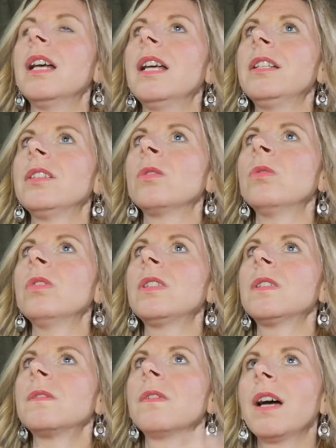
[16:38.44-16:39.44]
and your
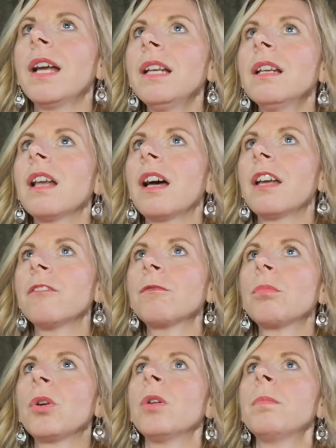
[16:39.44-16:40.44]
divine life
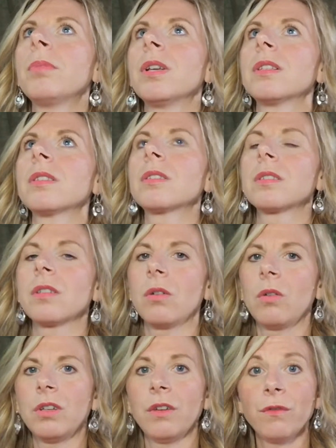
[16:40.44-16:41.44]
purpose
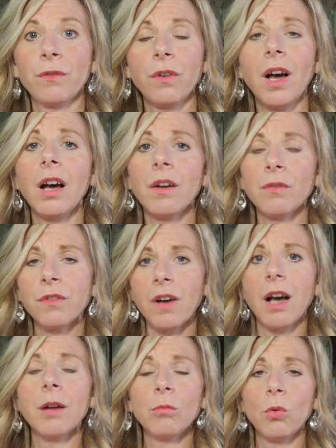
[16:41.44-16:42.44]
on a far,
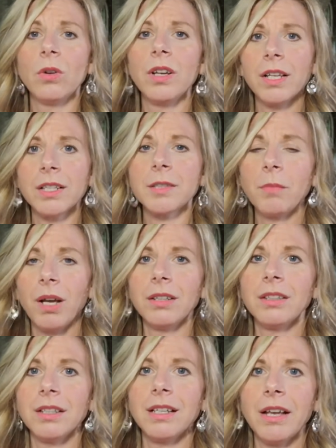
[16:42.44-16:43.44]
far more
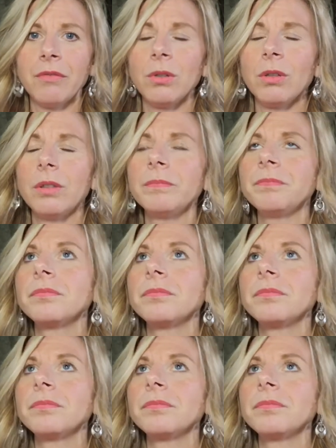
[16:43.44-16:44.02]
expanded level.